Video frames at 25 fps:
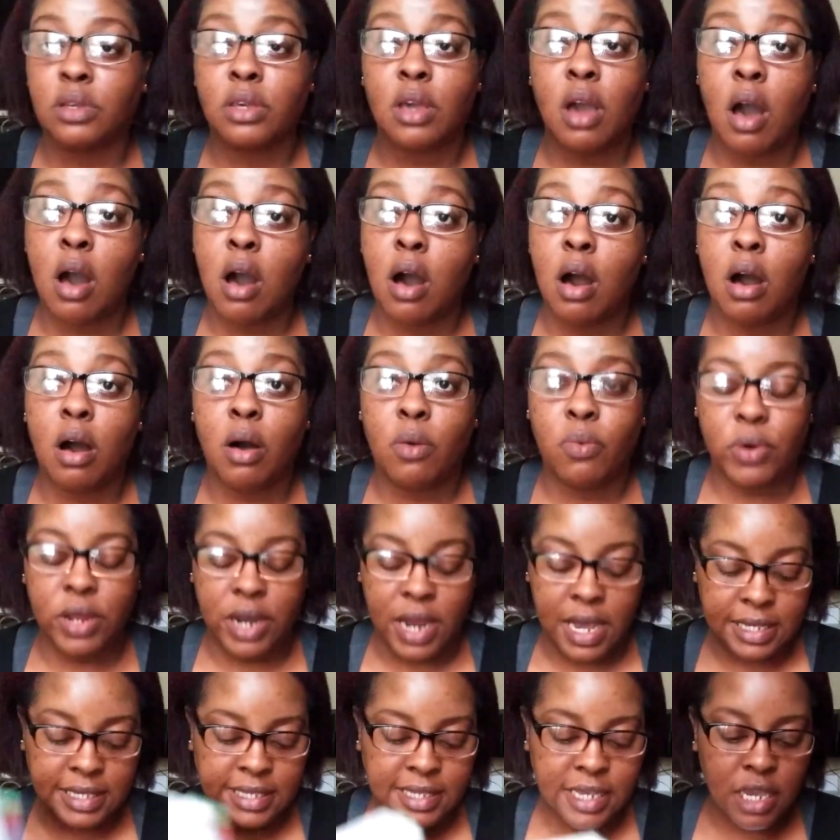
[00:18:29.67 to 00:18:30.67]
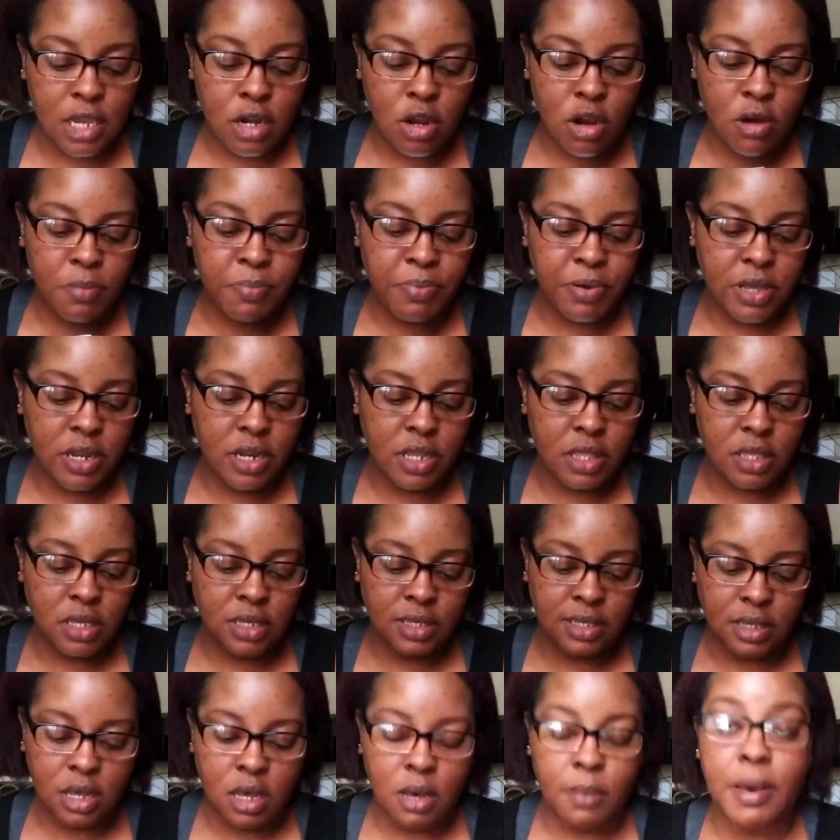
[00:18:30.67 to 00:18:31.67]
y'all when i seen her putting
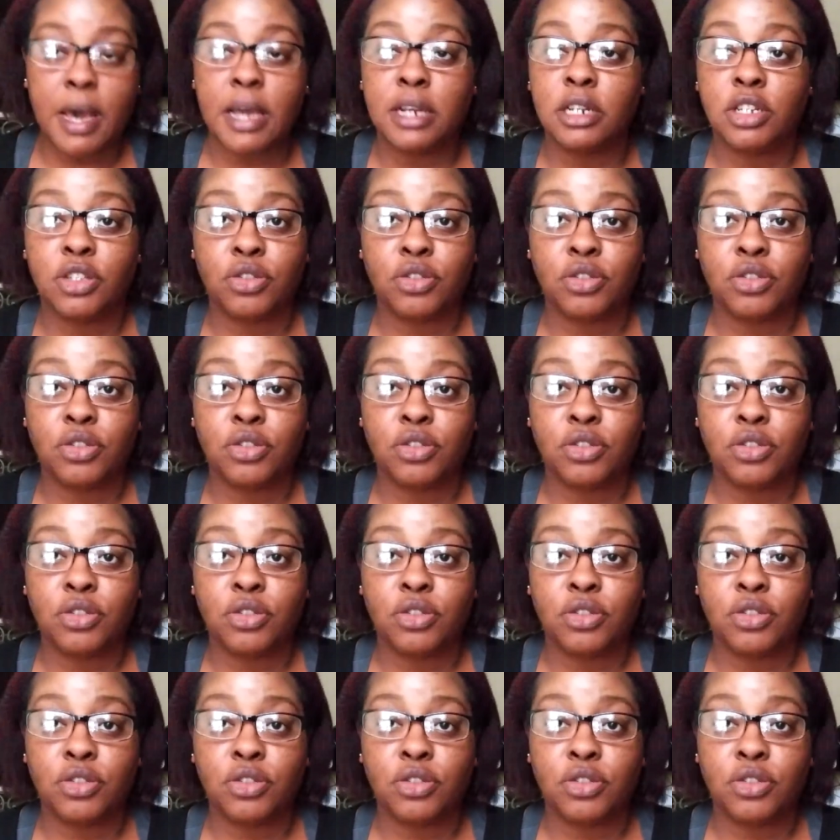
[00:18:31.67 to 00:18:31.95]
this up i